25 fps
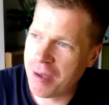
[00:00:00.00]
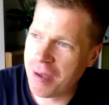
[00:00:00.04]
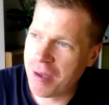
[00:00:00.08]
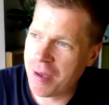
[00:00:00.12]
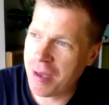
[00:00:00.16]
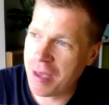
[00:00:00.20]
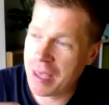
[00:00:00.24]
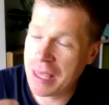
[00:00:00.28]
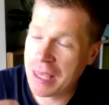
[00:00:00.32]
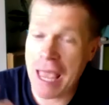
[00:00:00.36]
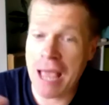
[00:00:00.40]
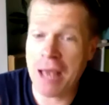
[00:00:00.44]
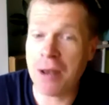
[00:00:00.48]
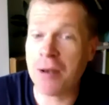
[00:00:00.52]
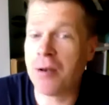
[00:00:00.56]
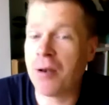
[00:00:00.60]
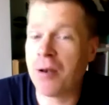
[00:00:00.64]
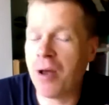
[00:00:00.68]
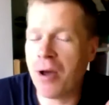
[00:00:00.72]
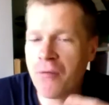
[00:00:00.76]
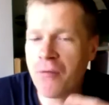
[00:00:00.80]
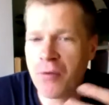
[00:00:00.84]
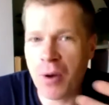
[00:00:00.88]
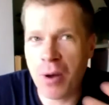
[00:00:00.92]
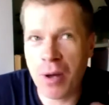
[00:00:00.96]
Again,
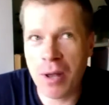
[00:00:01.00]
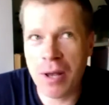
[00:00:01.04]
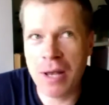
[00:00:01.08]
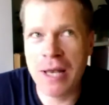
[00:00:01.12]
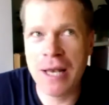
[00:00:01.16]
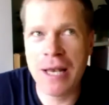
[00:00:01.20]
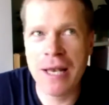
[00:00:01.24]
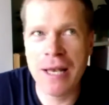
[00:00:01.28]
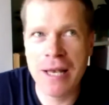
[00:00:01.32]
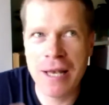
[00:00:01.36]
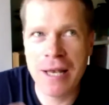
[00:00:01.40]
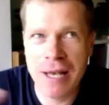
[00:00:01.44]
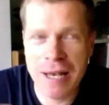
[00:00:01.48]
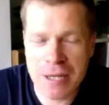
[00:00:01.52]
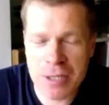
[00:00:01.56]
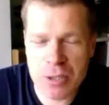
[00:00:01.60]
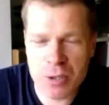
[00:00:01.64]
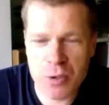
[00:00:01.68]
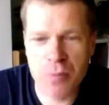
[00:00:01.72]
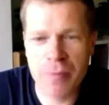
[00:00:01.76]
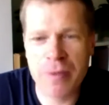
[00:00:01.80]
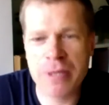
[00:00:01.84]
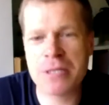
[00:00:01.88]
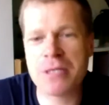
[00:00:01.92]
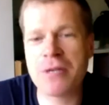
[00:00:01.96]
I've got a
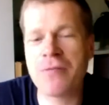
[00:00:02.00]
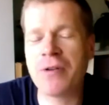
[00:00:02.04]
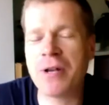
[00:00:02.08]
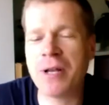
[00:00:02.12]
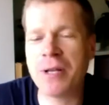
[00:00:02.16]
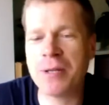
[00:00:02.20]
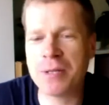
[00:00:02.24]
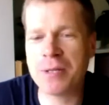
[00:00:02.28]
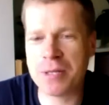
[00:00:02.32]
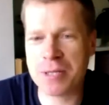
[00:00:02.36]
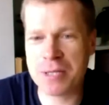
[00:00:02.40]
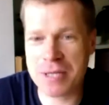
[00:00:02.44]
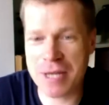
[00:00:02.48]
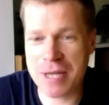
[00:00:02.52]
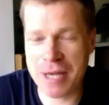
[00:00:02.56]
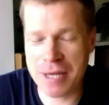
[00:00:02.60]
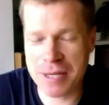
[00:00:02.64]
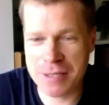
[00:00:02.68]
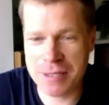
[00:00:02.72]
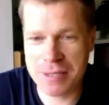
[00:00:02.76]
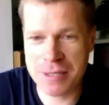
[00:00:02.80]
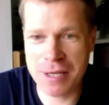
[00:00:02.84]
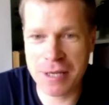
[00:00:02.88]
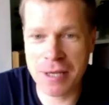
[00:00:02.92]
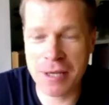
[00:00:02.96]
little bit of an
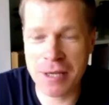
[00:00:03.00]
understanding.